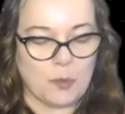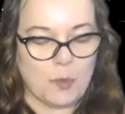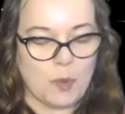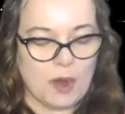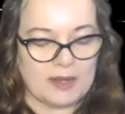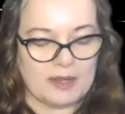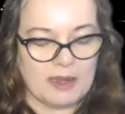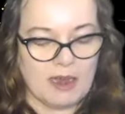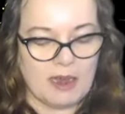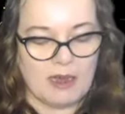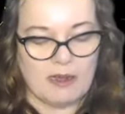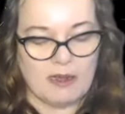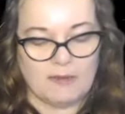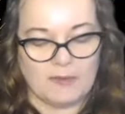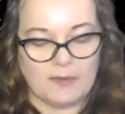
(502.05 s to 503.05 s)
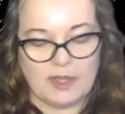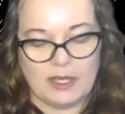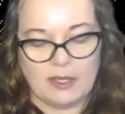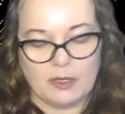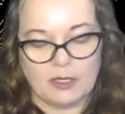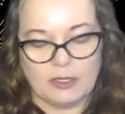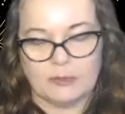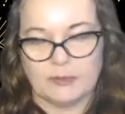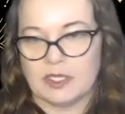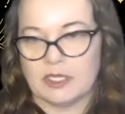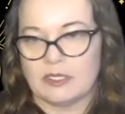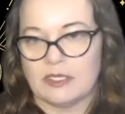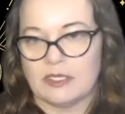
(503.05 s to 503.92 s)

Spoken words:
one of the herbs,